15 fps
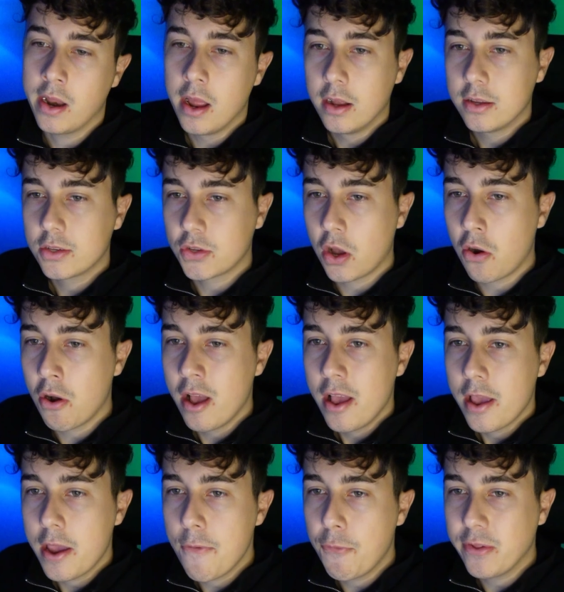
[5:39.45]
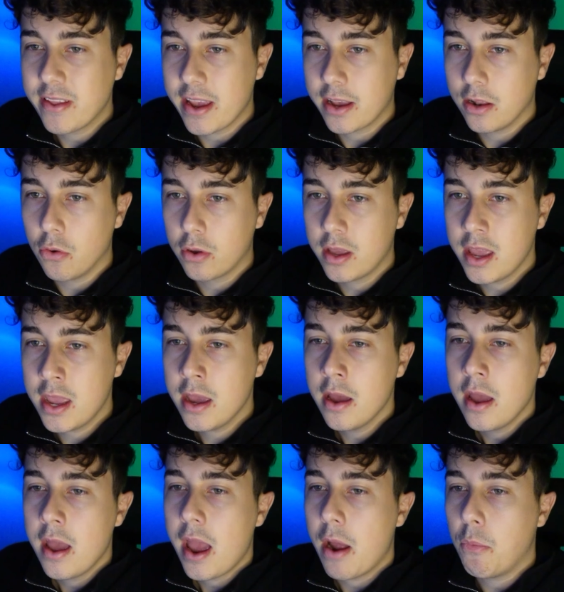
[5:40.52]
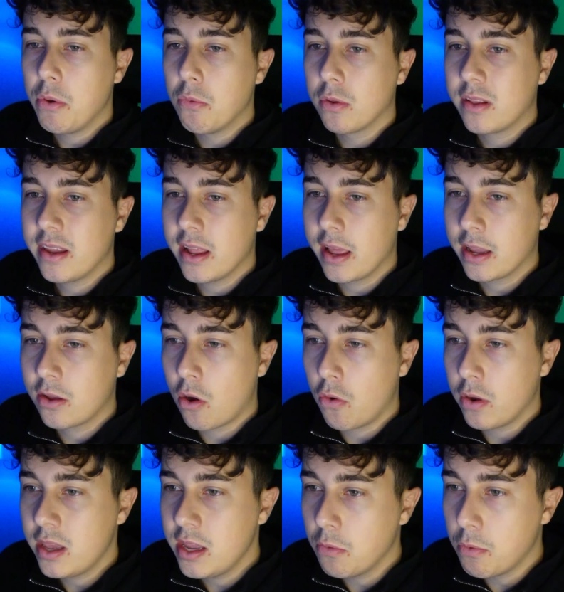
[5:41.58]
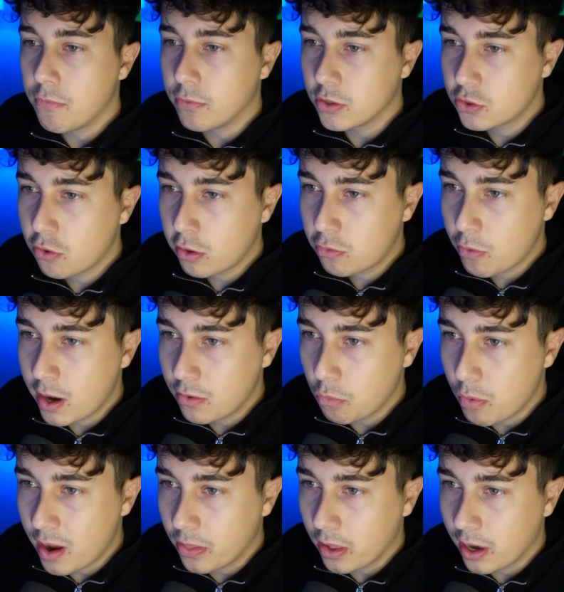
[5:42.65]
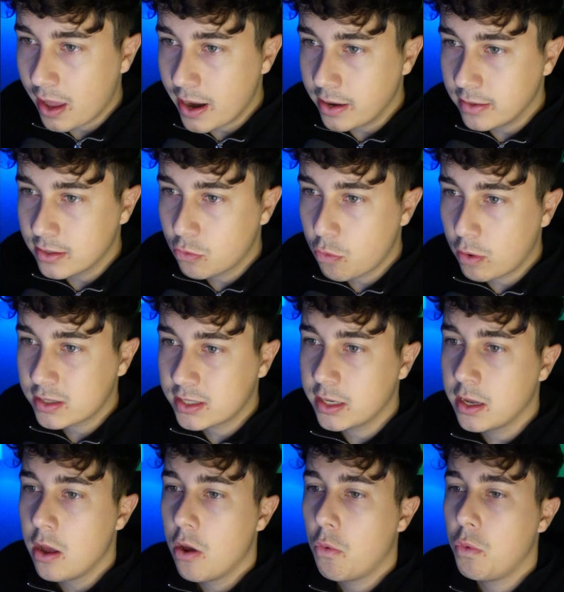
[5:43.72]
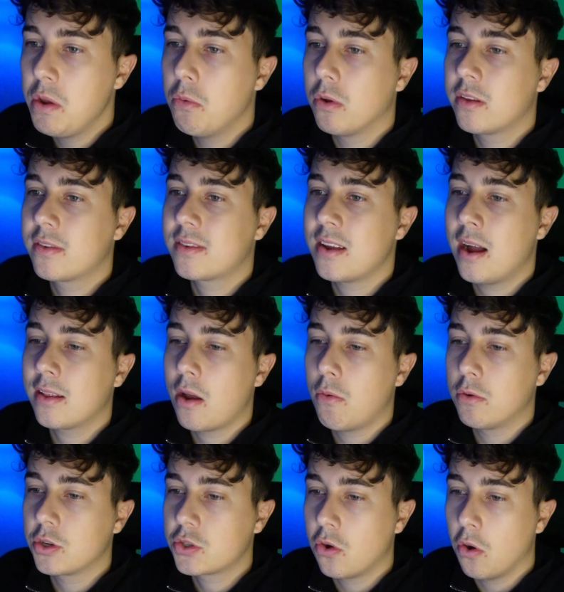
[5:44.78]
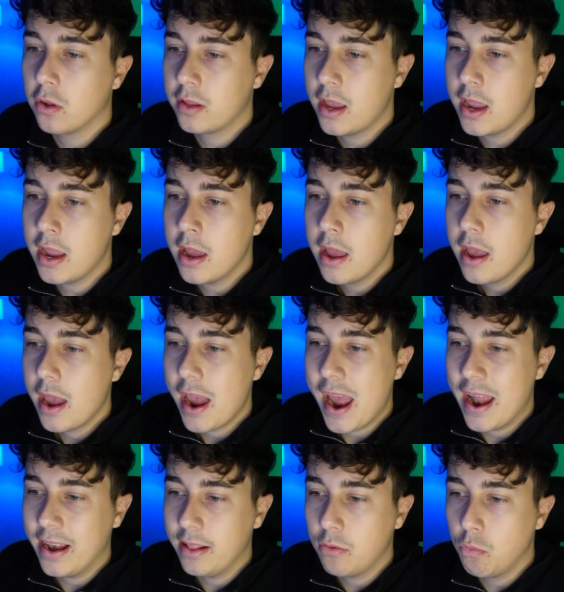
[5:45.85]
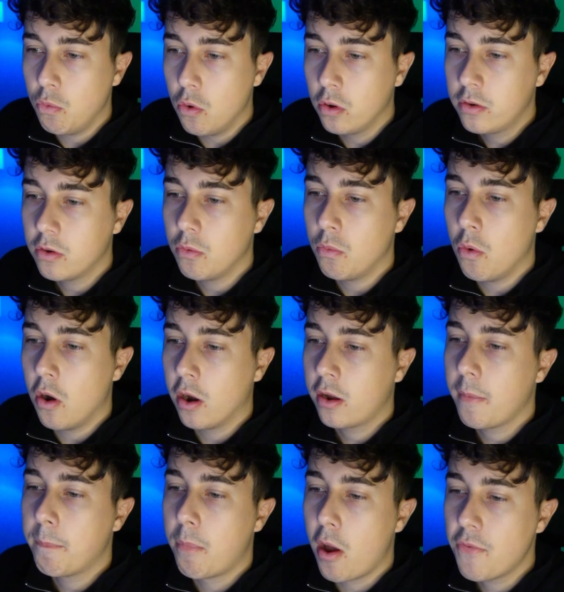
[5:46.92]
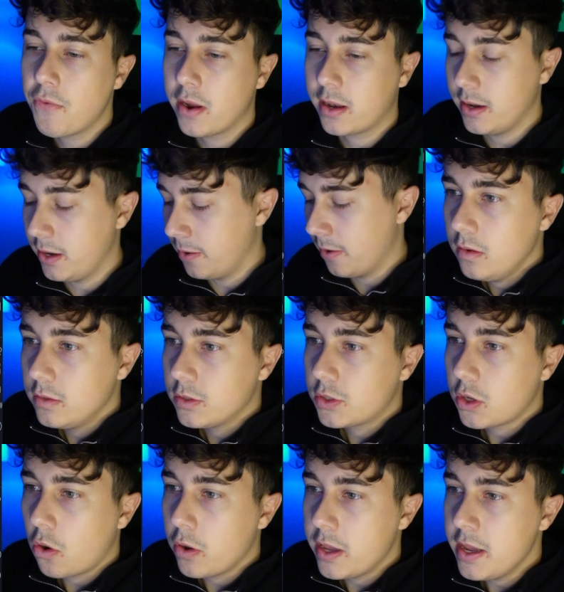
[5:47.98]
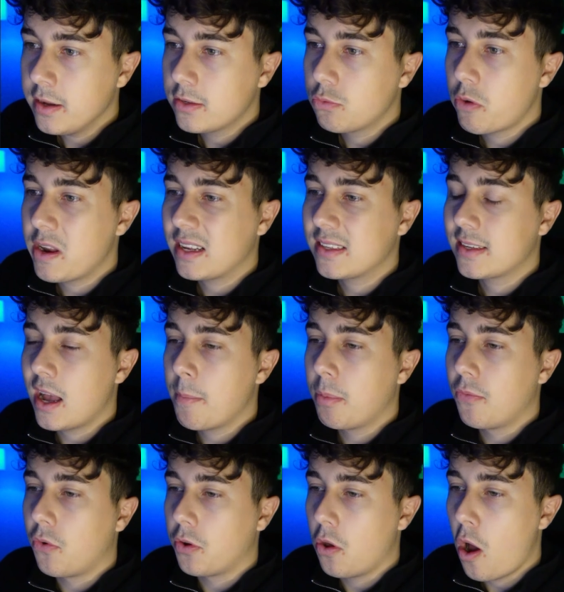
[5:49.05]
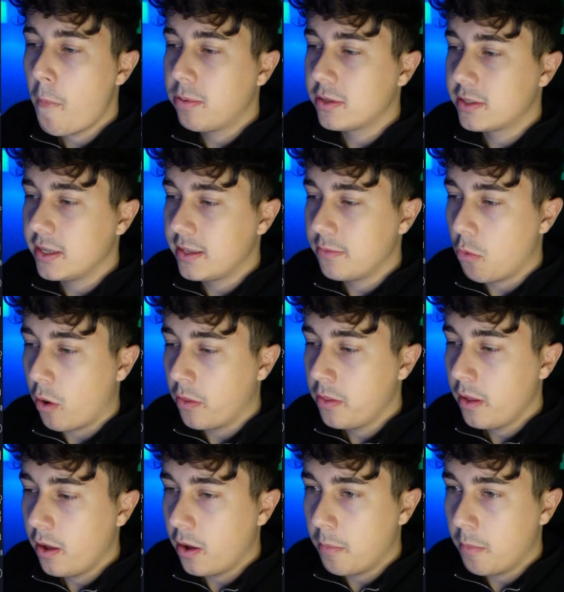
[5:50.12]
So if we take a look here, and we would like go here with a short trade where the line is crossing, we would start our short here, and it would work perfectly. So here's one example for the opposite one.